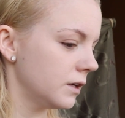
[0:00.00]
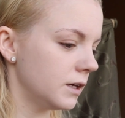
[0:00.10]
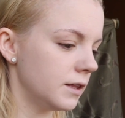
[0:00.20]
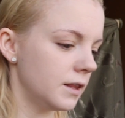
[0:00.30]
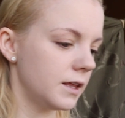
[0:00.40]

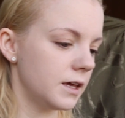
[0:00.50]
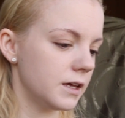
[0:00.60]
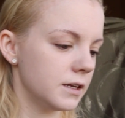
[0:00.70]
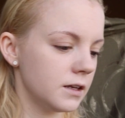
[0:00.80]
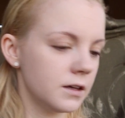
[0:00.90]
And
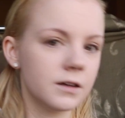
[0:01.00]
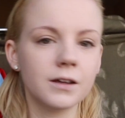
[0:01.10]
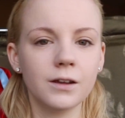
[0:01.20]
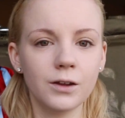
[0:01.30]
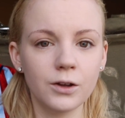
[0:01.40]
then
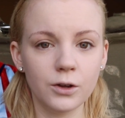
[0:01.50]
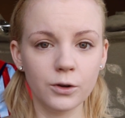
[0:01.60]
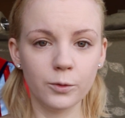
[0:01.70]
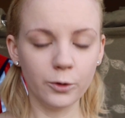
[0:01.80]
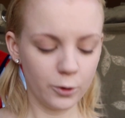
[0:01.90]

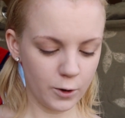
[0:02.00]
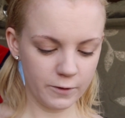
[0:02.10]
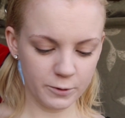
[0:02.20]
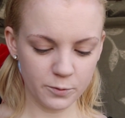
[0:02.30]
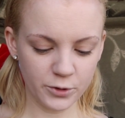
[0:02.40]
we'll go
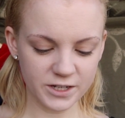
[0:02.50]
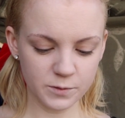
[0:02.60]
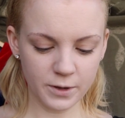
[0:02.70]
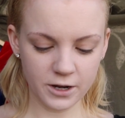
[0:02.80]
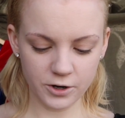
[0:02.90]
over it with a
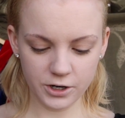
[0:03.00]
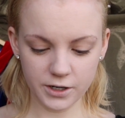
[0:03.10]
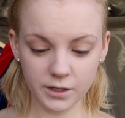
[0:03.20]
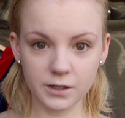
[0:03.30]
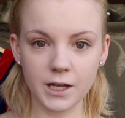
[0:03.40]
pressed
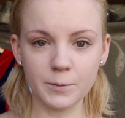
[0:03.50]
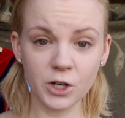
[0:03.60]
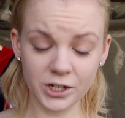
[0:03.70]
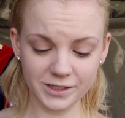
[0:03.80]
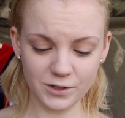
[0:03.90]
powder. I'm
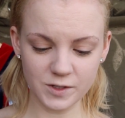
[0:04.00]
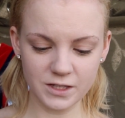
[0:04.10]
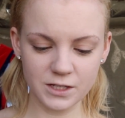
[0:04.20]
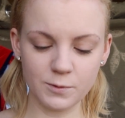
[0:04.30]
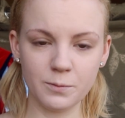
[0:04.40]
currently using
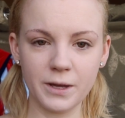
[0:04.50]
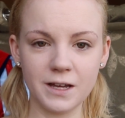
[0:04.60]
this one by